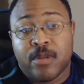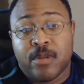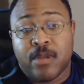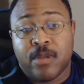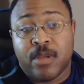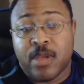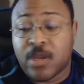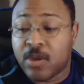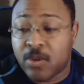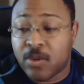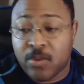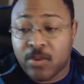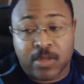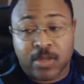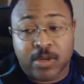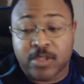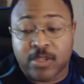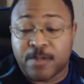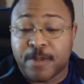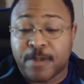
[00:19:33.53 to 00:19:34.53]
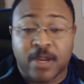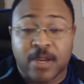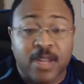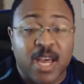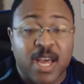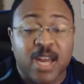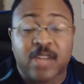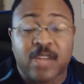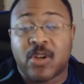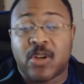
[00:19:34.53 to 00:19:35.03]
You know, there's been a
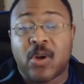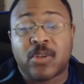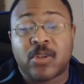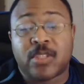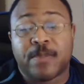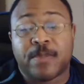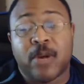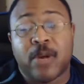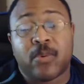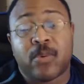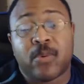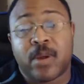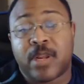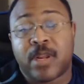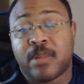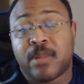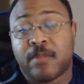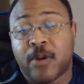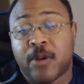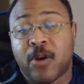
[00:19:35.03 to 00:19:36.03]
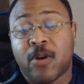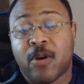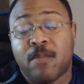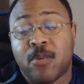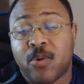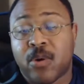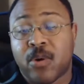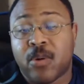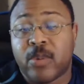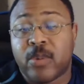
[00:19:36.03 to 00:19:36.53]
lot of talks about running the ball
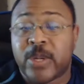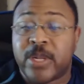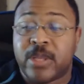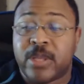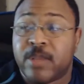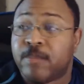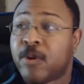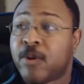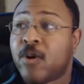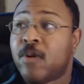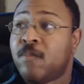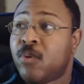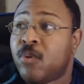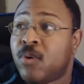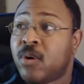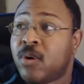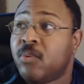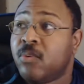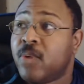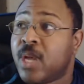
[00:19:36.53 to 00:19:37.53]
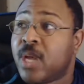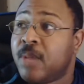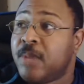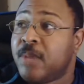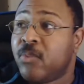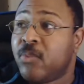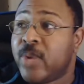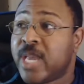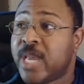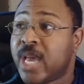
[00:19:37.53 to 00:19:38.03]
more. I
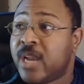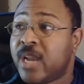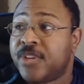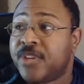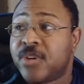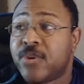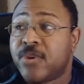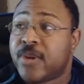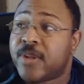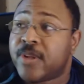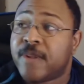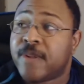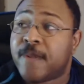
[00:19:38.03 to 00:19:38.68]
mean, we got to do it.